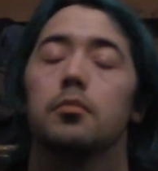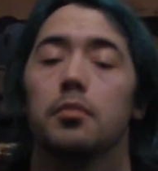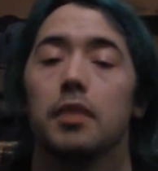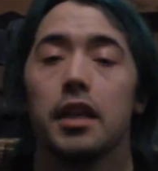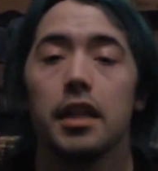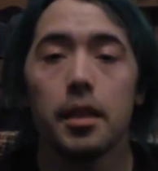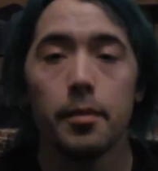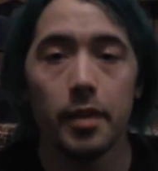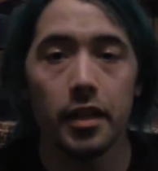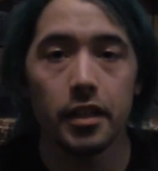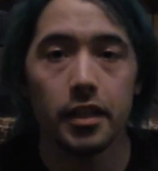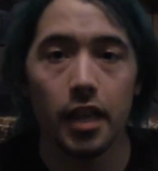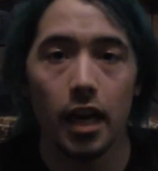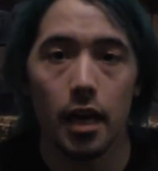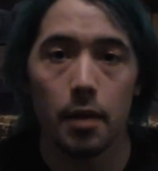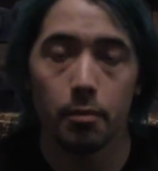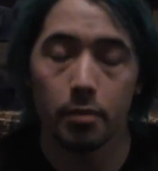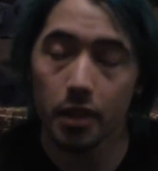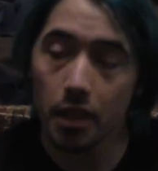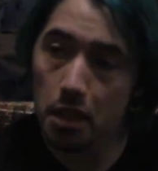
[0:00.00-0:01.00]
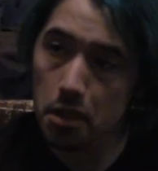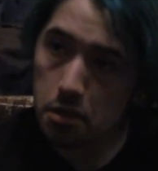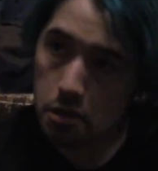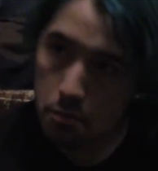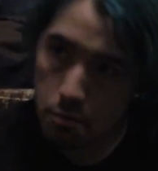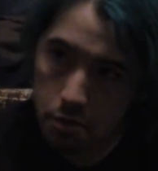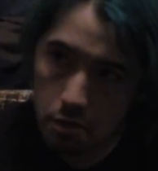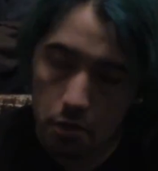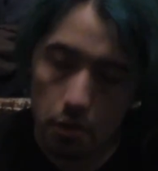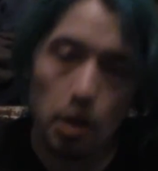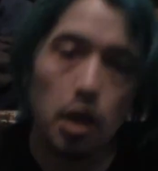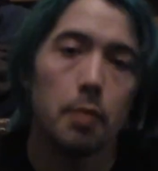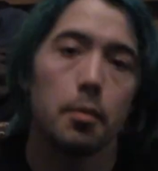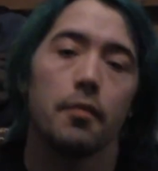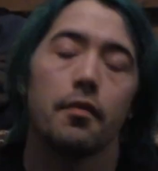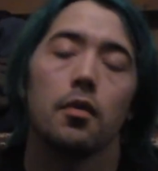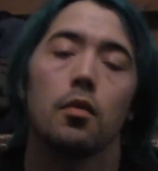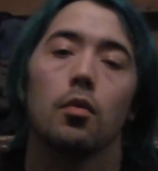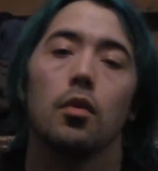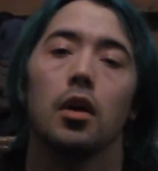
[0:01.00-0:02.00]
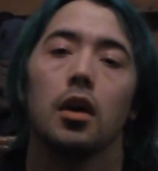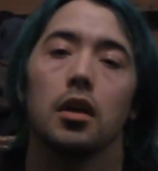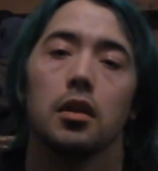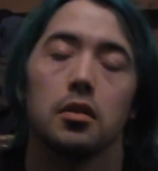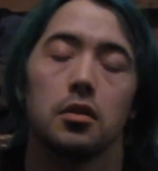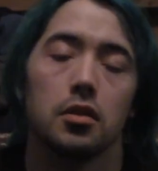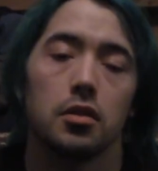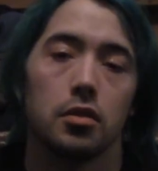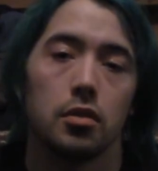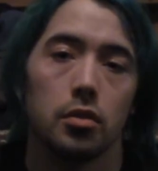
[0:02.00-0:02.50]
In the meantime, please subscribe if you want